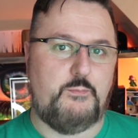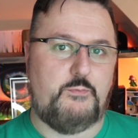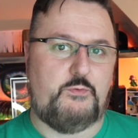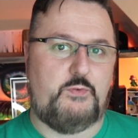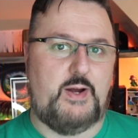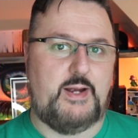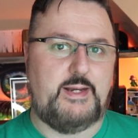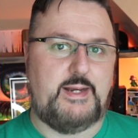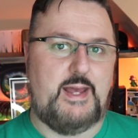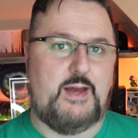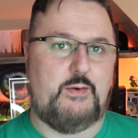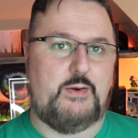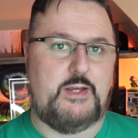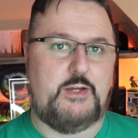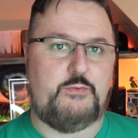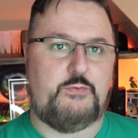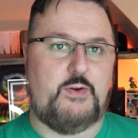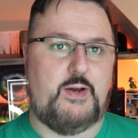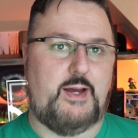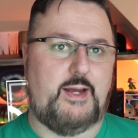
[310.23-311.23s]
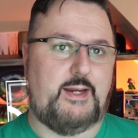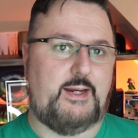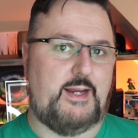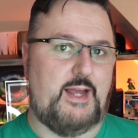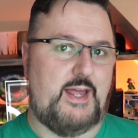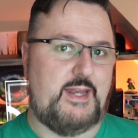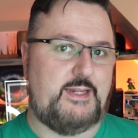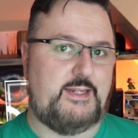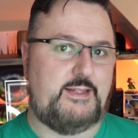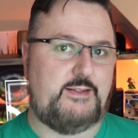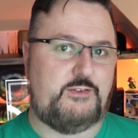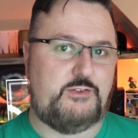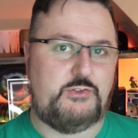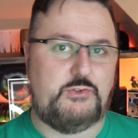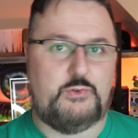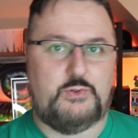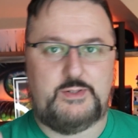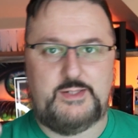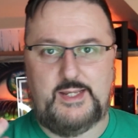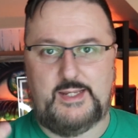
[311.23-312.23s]
find out if I need
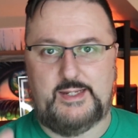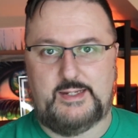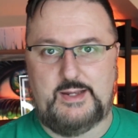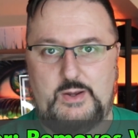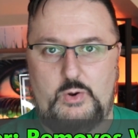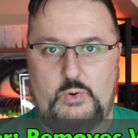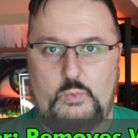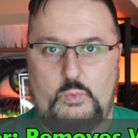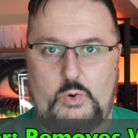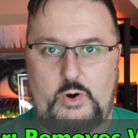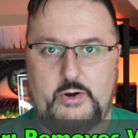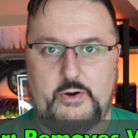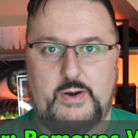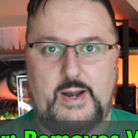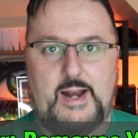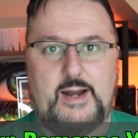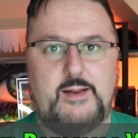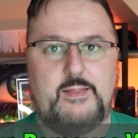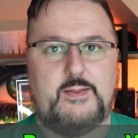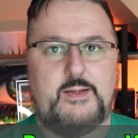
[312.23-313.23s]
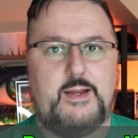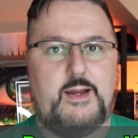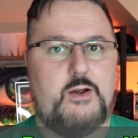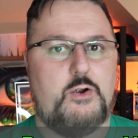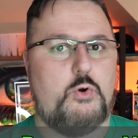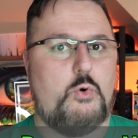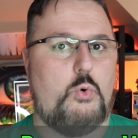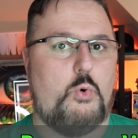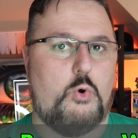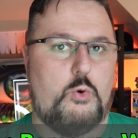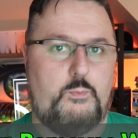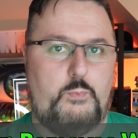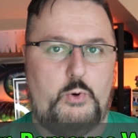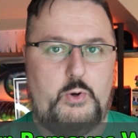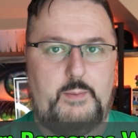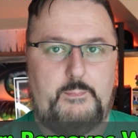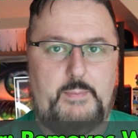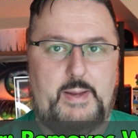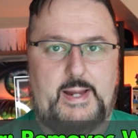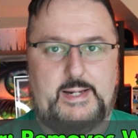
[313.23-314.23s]
to take water out of the air or put
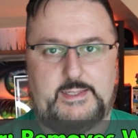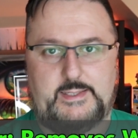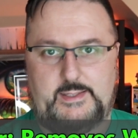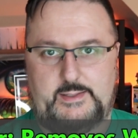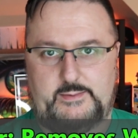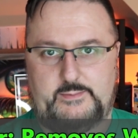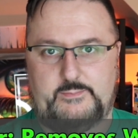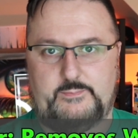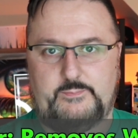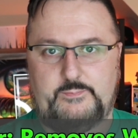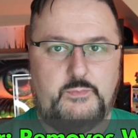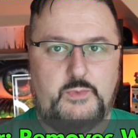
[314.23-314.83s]
it back in.